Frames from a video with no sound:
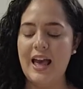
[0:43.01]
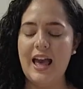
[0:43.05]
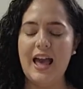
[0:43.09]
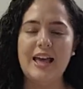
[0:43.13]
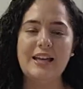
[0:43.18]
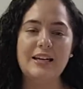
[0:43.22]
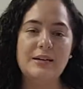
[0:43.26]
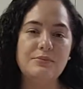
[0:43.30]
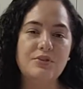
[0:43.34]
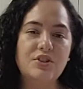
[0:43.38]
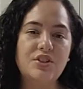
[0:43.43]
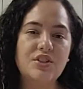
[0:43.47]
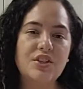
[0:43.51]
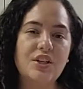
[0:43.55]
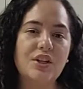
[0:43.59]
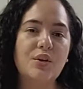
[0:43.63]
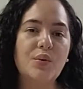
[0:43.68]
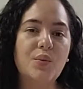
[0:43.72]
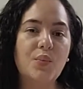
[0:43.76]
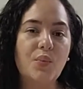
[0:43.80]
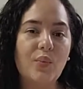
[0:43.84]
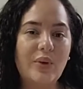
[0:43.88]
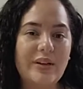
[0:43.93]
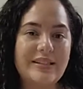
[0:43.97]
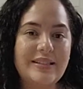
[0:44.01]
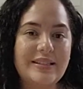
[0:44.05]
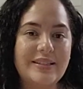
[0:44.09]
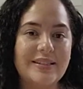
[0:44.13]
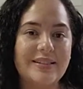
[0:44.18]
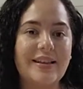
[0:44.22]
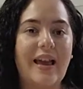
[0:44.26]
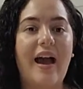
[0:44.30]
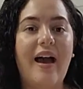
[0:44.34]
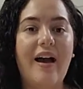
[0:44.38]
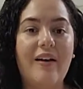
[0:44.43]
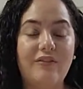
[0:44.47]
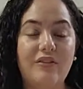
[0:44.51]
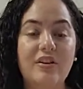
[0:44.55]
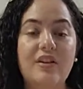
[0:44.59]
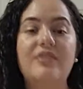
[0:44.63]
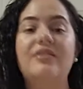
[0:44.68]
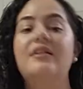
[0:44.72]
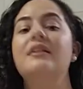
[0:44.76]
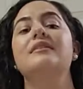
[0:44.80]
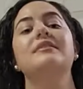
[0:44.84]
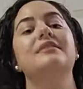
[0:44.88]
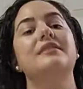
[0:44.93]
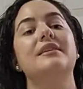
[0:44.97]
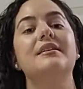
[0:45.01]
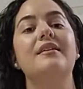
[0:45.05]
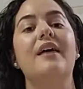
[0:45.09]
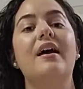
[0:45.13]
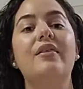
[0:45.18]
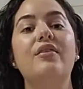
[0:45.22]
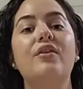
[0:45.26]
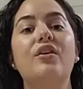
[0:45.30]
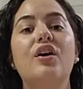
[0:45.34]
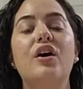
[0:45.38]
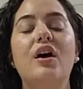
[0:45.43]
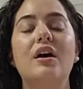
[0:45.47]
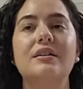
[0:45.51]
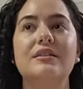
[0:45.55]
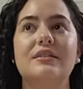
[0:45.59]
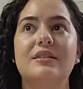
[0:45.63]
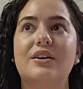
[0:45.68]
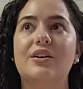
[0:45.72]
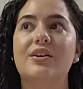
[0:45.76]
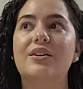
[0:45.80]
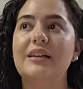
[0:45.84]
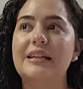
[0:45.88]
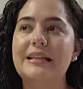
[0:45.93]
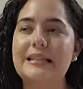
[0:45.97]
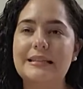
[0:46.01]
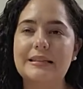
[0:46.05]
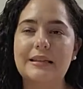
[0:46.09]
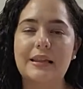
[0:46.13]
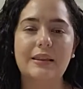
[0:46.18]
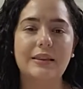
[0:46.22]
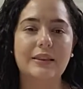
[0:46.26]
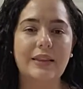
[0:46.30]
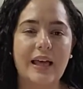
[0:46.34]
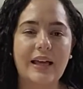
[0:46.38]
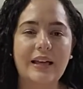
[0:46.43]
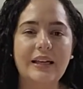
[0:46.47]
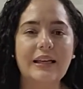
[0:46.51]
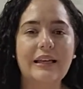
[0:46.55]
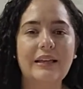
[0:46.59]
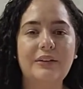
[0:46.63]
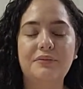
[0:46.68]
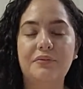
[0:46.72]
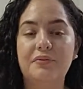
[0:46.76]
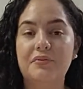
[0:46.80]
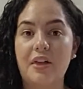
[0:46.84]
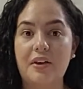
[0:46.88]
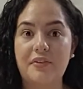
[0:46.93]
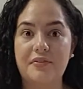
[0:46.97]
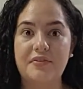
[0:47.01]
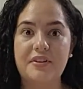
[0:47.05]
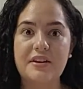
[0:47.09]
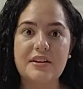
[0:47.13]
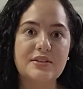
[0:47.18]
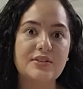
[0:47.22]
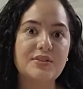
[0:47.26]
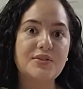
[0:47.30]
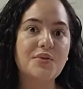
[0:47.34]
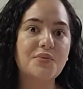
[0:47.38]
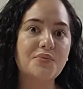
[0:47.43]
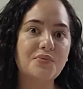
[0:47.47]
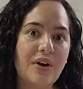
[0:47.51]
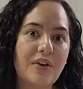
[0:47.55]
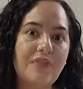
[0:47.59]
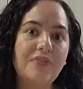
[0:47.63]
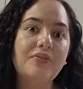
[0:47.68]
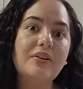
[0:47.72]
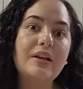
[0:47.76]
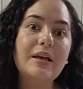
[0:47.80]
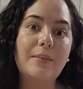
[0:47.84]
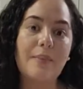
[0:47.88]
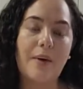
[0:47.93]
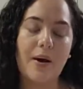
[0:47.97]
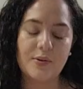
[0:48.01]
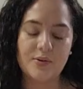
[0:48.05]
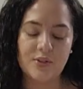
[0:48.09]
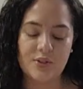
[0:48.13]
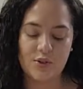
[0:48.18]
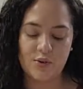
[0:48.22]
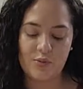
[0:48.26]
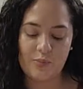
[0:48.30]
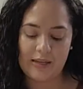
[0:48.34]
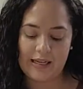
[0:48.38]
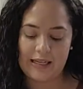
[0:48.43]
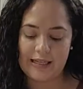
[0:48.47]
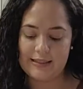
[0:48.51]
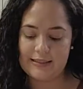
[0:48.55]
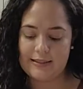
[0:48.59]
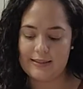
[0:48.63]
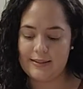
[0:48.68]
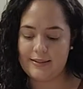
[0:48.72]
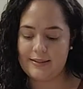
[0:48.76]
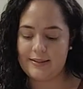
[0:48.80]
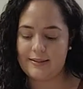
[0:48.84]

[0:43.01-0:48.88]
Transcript: And I'm just gonna whisk everything together until it's light and fluffy. So roughly about 2 minutes.